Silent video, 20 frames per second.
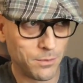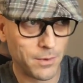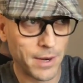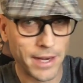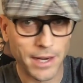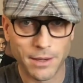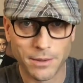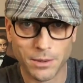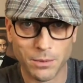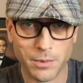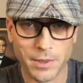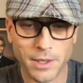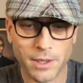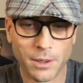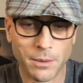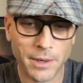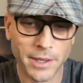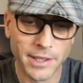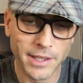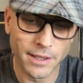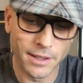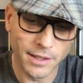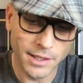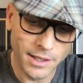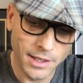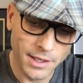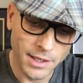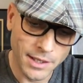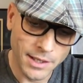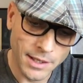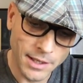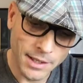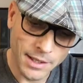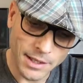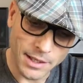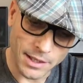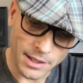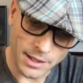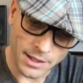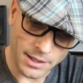right out the window right there.
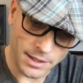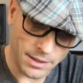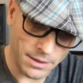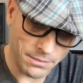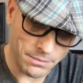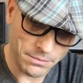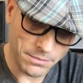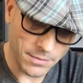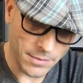Uh,